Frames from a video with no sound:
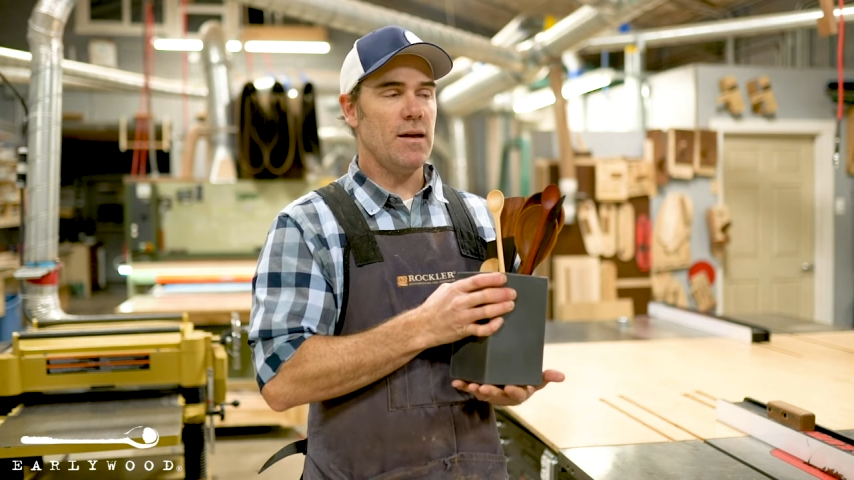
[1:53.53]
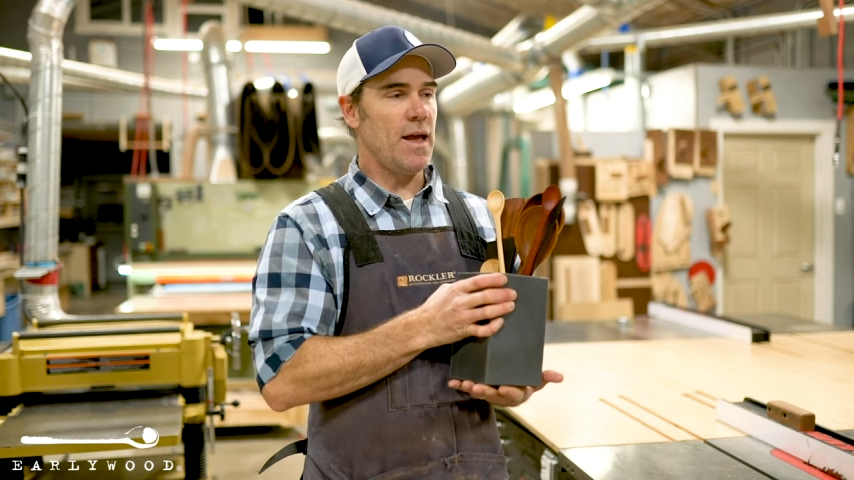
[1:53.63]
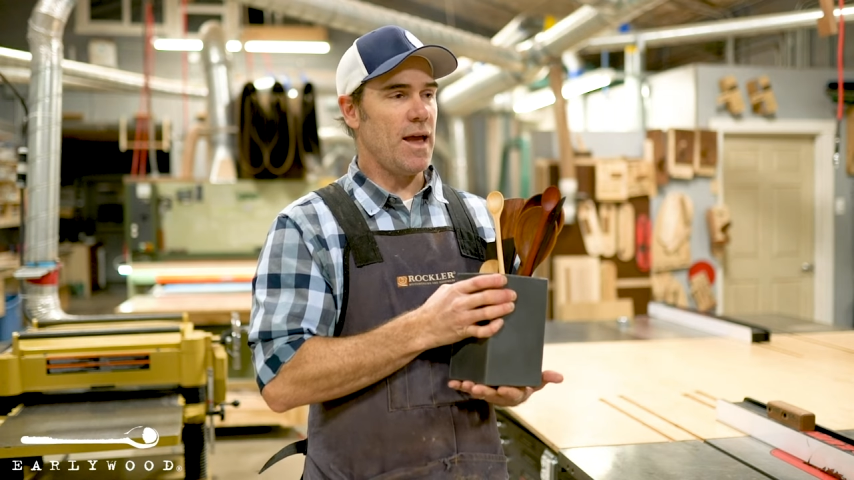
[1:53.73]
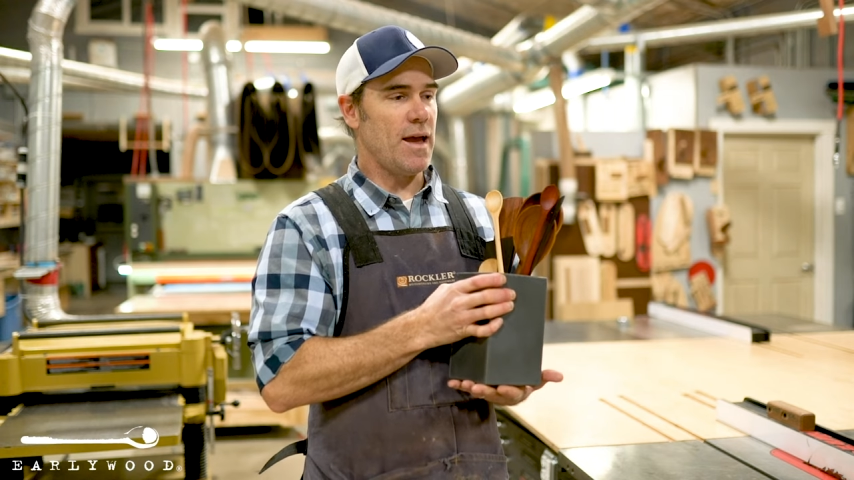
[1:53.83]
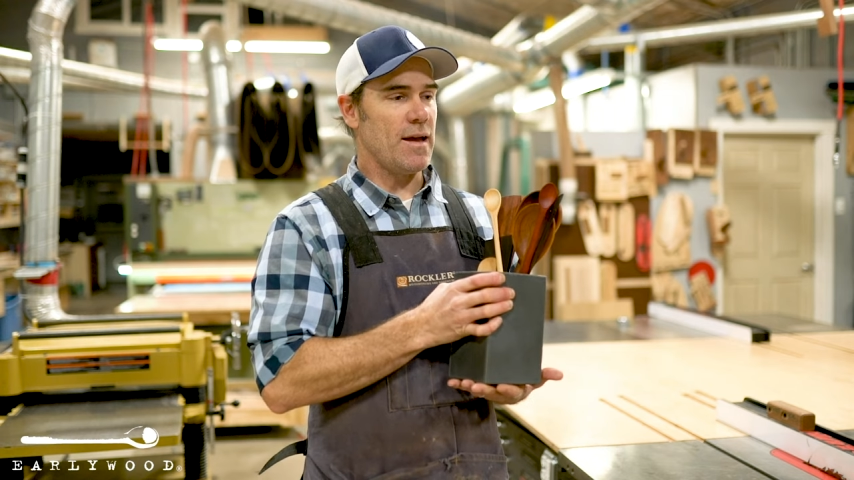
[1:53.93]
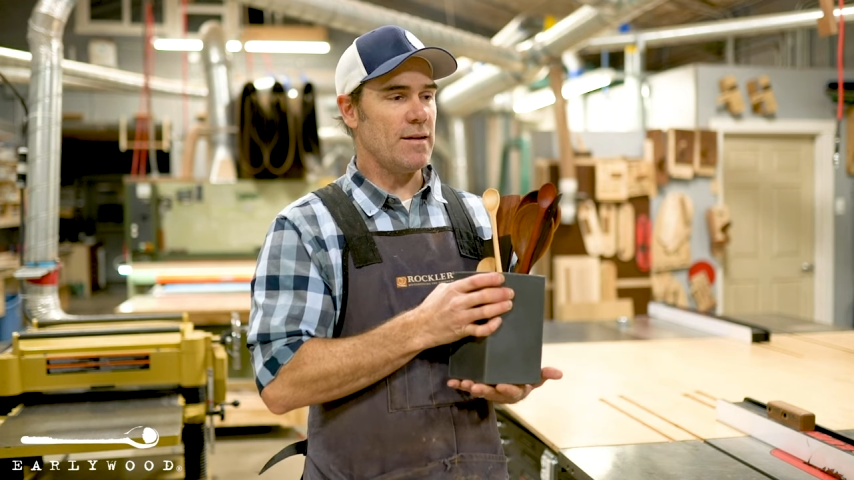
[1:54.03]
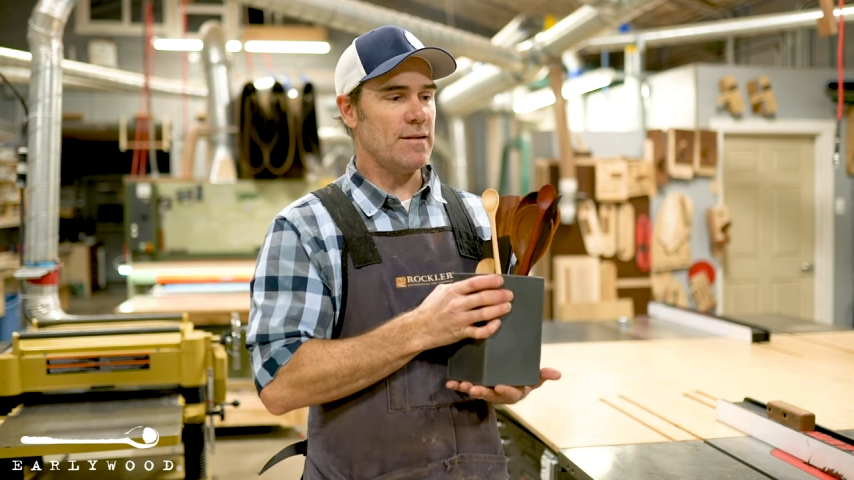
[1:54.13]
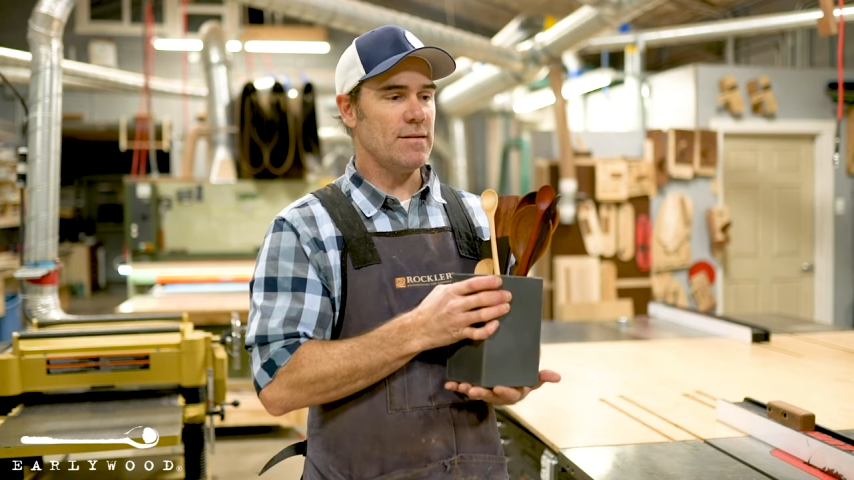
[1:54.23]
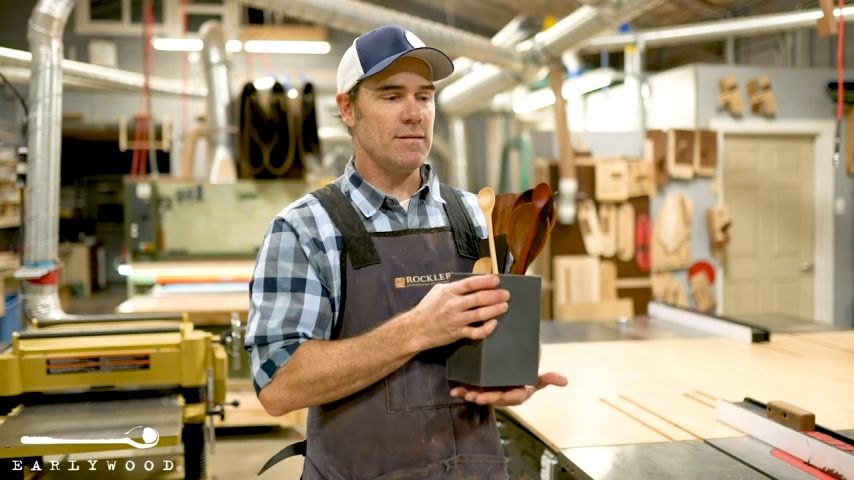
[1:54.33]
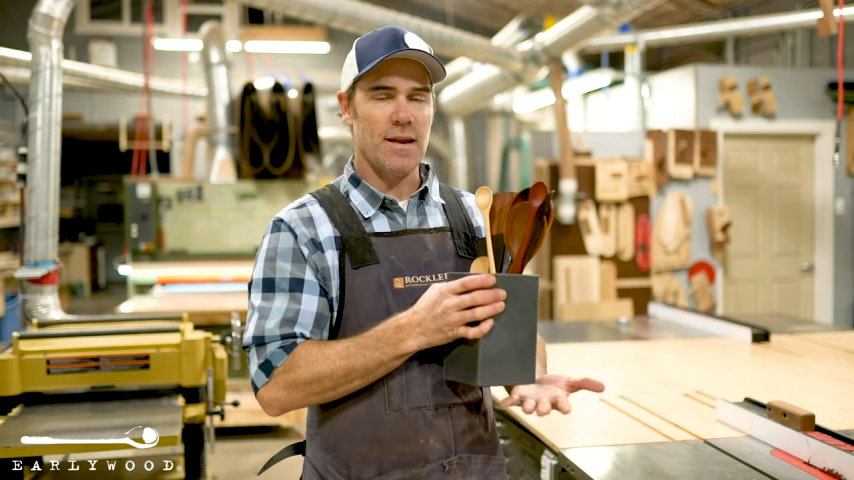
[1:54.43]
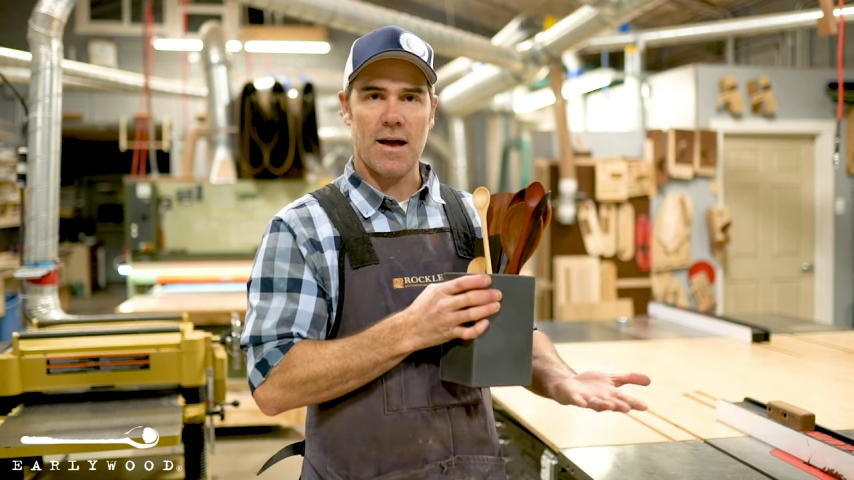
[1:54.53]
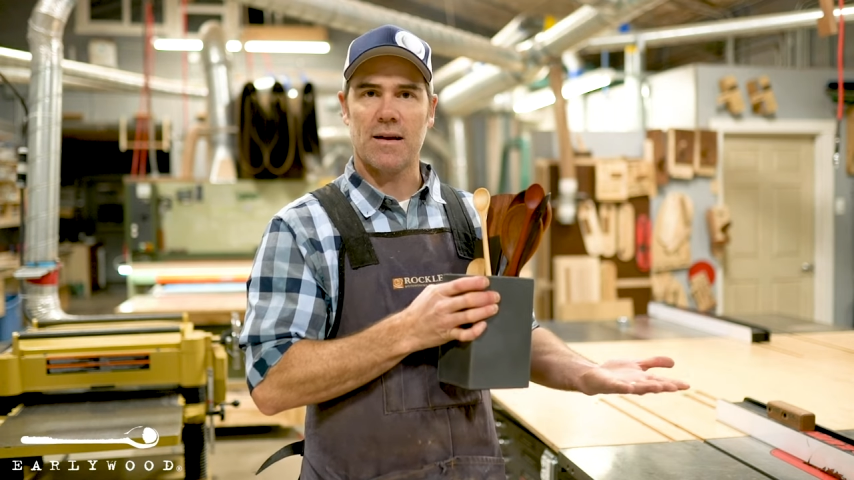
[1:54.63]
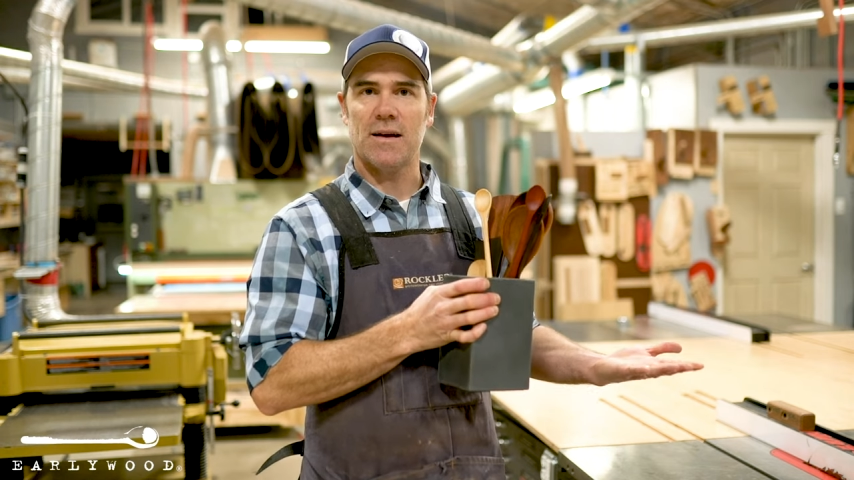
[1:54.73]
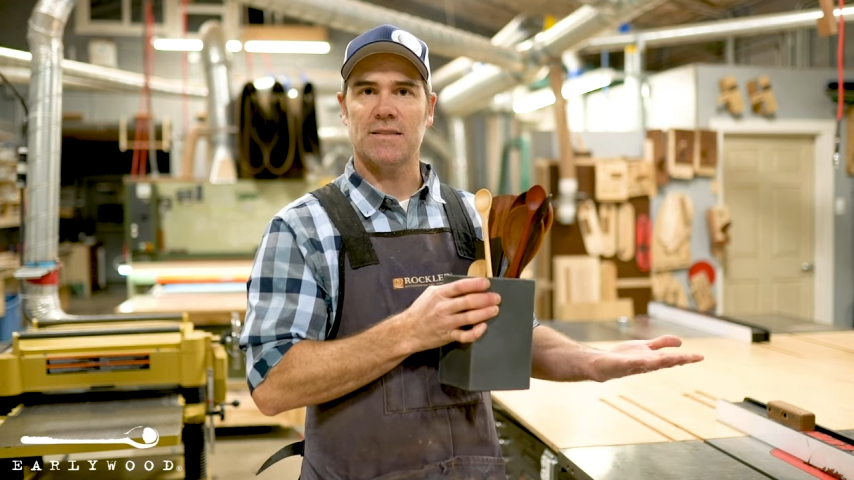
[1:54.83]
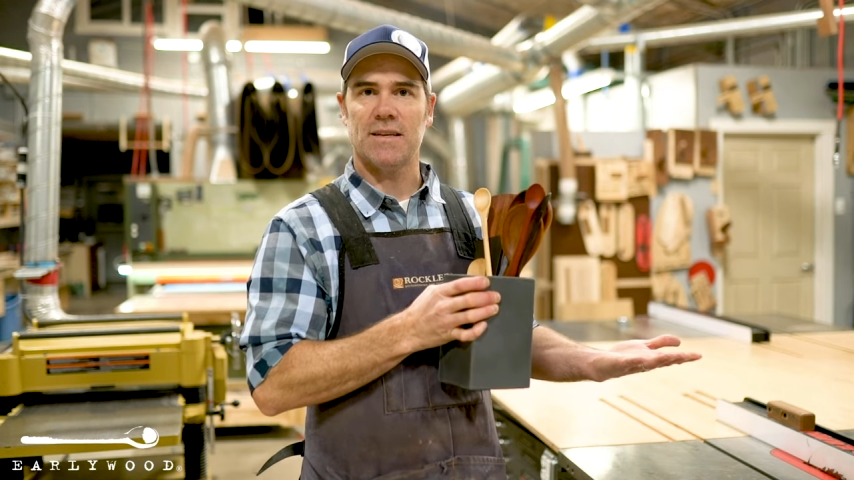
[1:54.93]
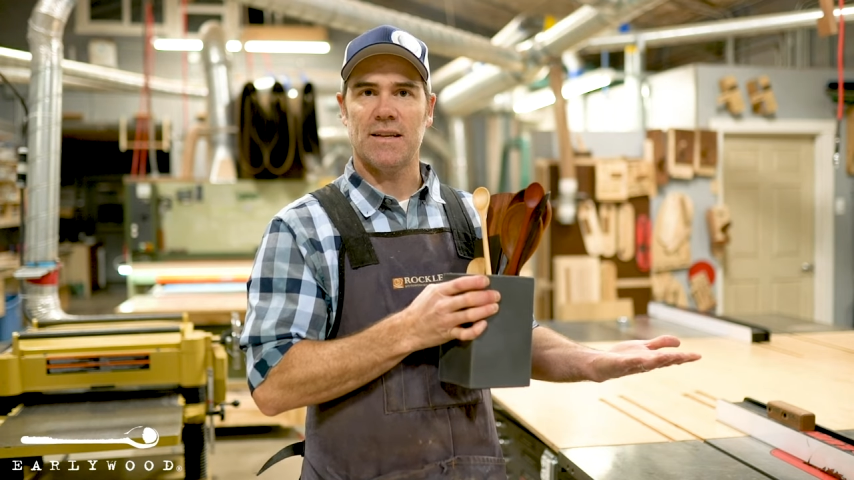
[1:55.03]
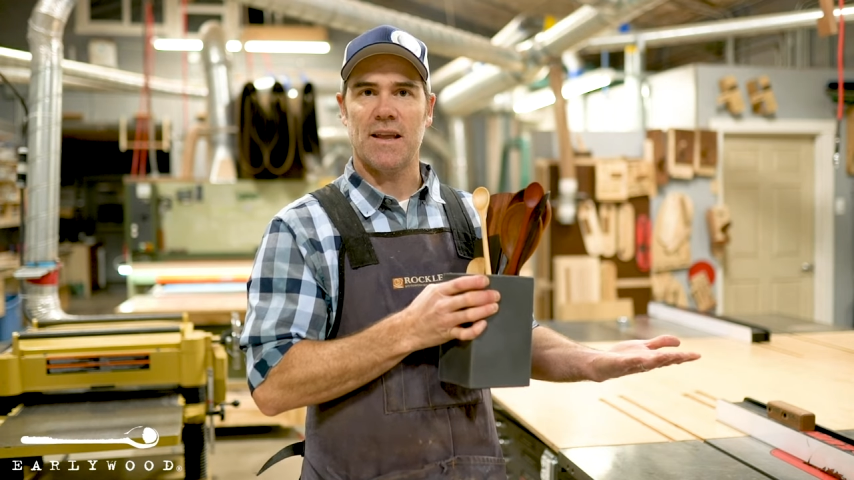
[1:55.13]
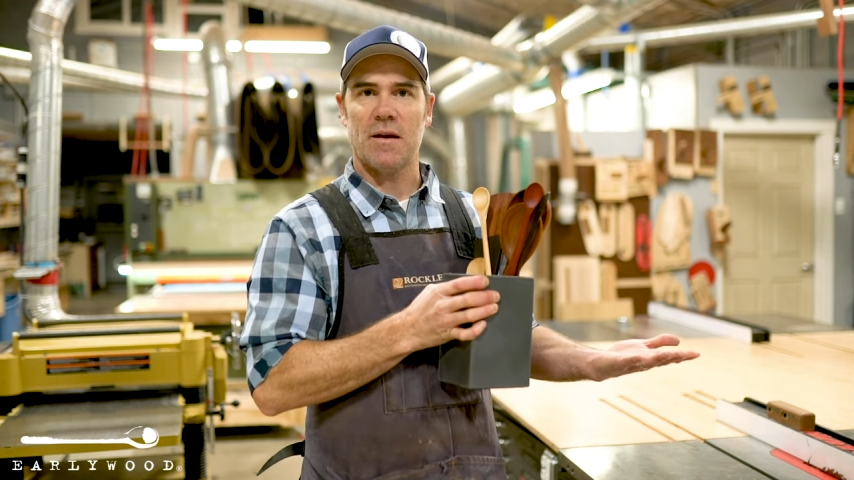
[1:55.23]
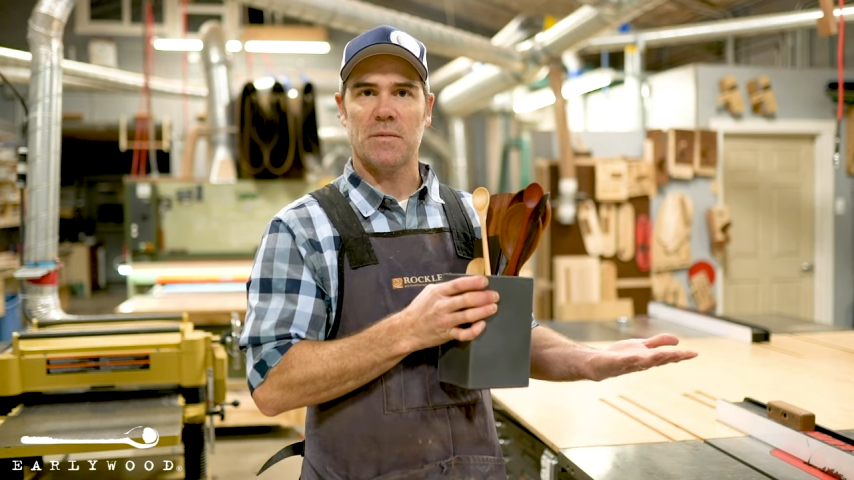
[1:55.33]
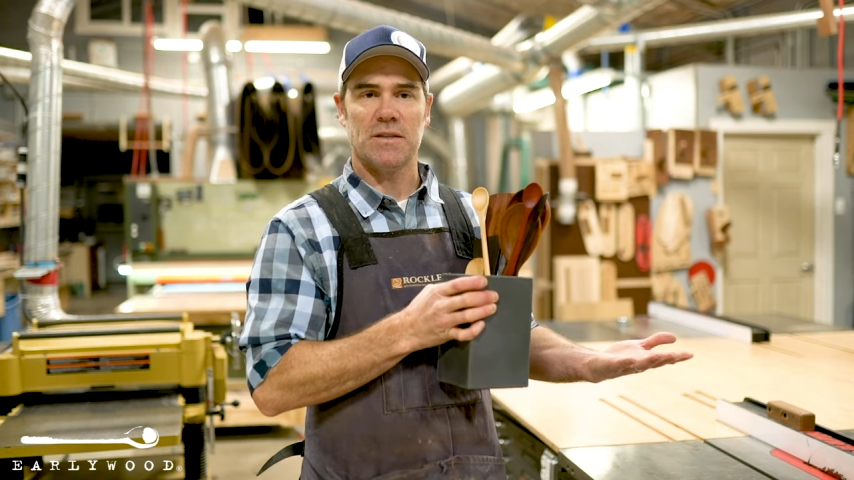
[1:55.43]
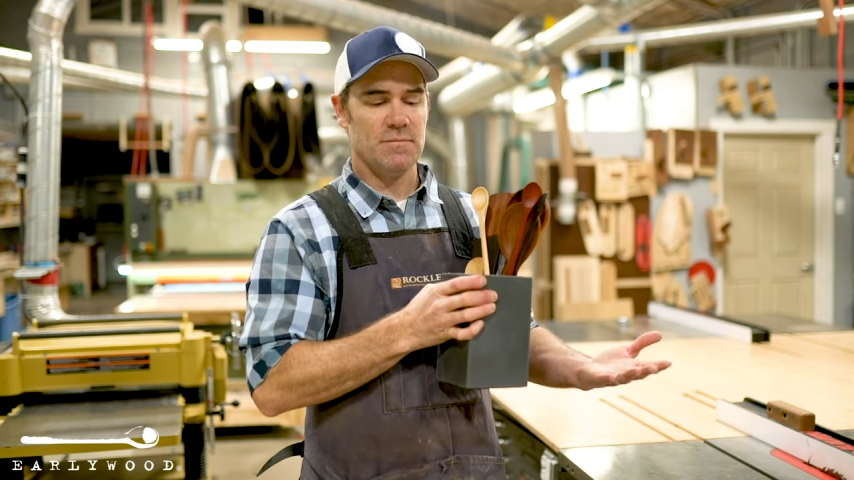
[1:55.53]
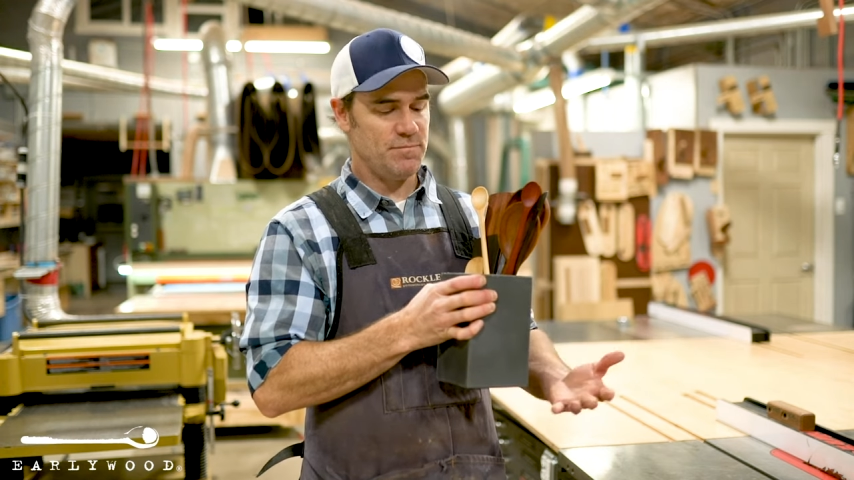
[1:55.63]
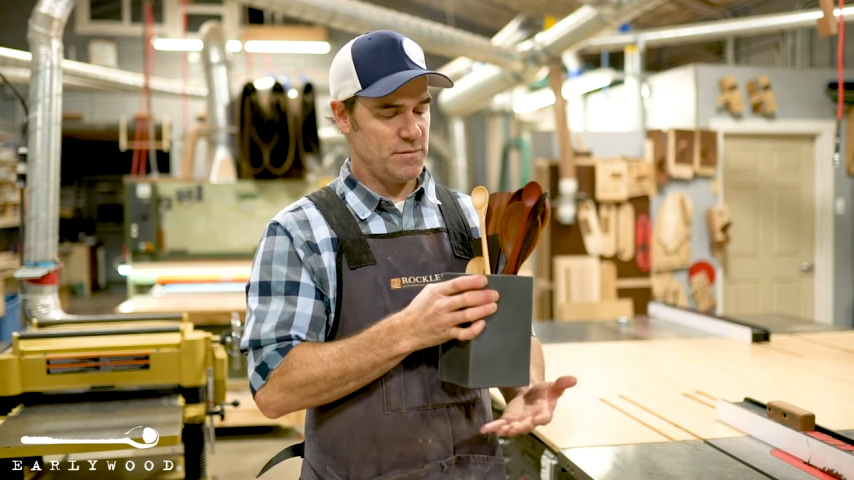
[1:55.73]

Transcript: and not cause any damage.